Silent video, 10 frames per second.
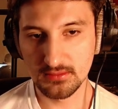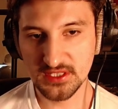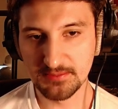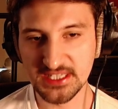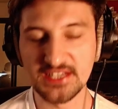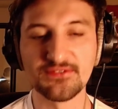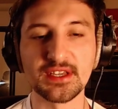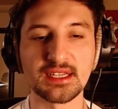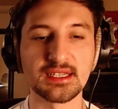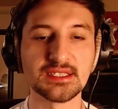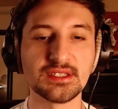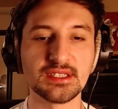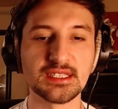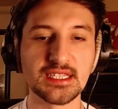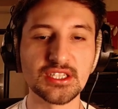specific into
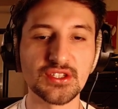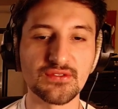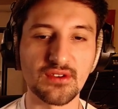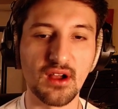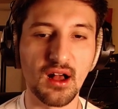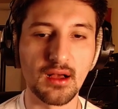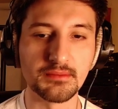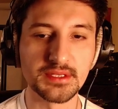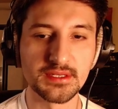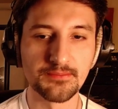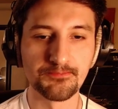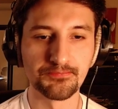this issue for Hobbes.